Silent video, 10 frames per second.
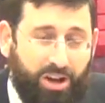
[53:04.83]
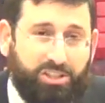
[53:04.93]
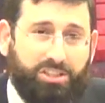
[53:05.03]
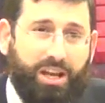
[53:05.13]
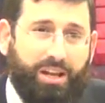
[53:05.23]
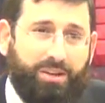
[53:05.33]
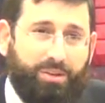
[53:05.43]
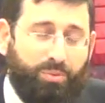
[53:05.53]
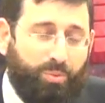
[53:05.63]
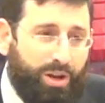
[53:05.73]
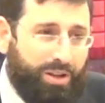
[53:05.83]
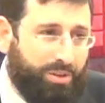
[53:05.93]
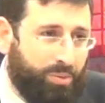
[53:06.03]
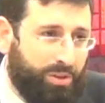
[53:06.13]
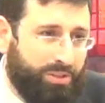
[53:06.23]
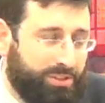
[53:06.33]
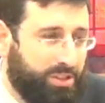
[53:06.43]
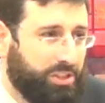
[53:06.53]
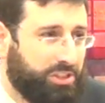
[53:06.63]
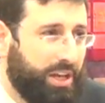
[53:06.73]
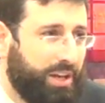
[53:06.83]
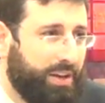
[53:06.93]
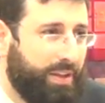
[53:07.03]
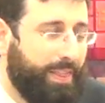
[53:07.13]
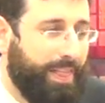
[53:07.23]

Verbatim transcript: Goshen. What in the world is Goshen?